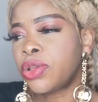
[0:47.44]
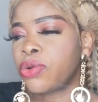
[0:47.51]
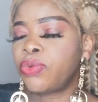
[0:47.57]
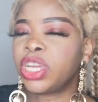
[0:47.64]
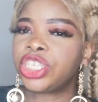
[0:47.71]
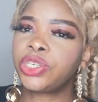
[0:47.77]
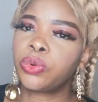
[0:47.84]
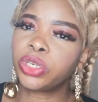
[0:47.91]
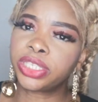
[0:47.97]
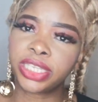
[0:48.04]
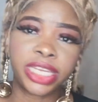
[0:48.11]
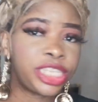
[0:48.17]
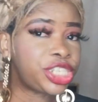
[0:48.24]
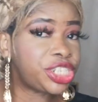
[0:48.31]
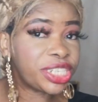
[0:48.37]
where she was
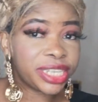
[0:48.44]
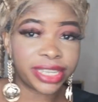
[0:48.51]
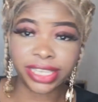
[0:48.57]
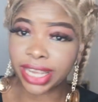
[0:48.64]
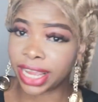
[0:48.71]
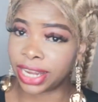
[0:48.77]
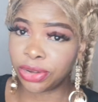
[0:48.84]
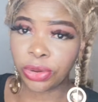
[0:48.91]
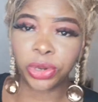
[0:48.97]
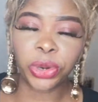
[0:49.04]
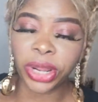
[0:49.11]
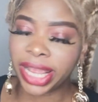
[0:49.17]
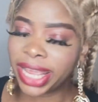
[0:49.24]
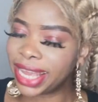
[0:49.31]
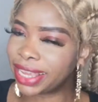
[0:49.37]
saying she can no
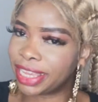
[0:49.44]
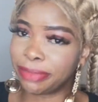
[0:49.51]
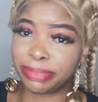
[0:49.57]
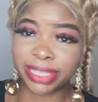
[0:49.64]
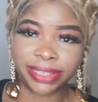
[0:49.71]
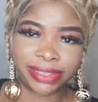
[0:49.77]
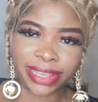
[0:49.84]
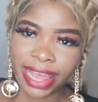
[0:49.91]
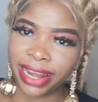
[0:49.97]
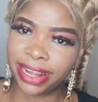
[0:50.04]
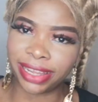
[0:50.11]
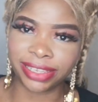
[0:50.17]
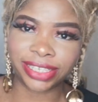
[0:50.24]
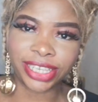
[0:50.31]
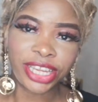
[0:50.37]
longer keep
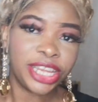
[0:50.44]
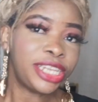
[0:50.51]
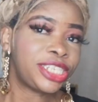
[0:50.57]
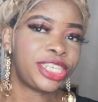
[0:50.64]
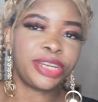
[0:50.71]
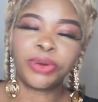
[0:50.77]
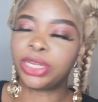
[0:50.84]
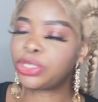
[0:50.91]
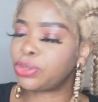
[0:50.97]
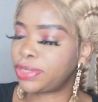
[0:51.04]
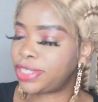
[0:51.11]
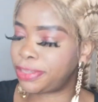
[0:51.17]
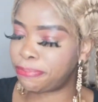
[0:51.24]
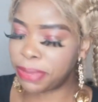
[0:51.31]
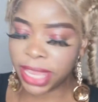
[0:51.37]
silent. She want to
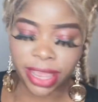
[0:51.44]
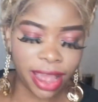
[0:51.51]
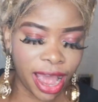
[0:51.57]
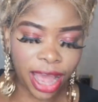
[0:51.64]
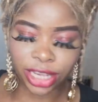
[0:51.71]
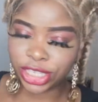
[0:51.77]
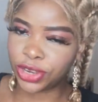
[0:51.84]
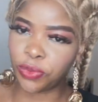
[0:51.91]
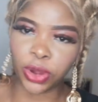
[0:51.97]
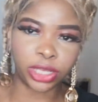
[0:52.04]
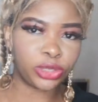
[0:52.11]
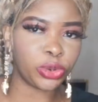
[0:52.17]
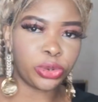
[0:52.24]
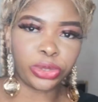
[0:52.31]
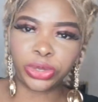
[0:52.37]
speak out, she
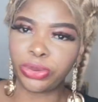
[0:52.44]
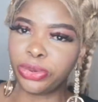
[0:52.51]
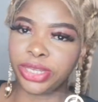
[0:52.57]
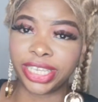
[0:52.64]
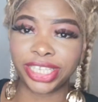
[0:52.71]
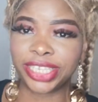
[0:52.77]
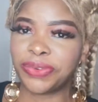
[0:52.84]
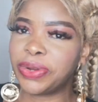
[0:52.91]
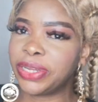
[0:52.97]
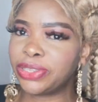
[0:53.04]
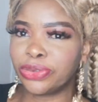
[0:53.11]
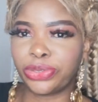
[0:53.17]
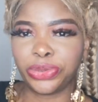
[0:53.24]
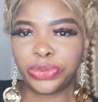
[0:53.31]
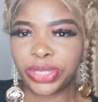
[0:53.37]
want to do this, she want
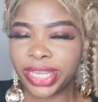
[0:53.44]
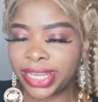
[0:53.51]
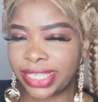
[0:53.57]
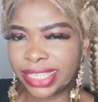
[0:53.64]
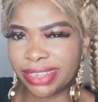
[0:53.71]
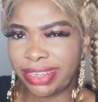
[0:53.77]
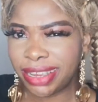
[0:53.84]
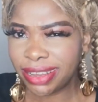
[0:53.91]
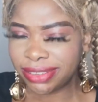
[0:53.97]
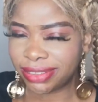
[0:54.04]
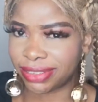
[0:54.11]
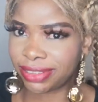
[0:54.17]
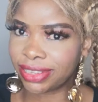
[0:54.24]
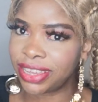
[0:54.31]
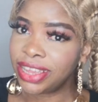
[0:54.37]
to do that.
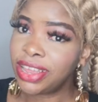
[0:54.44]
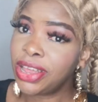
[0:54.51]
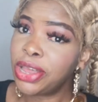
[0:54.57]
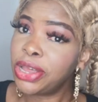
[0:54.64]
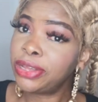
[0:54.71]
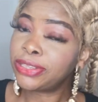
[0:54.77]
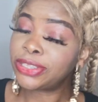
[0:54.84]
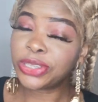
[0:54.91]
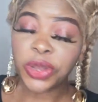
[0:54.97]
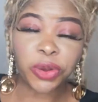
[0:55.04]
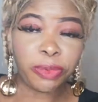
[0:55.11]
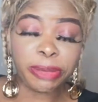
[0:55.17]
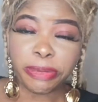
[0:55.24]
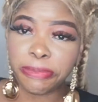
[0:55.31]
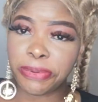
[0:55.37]
Yes. So
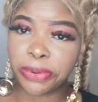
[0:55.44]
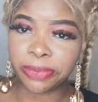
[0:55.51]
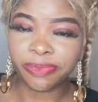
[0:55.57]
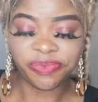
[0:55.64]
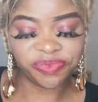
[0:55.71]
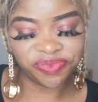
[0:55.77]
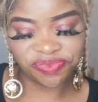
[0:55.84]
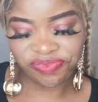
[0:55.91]
my people,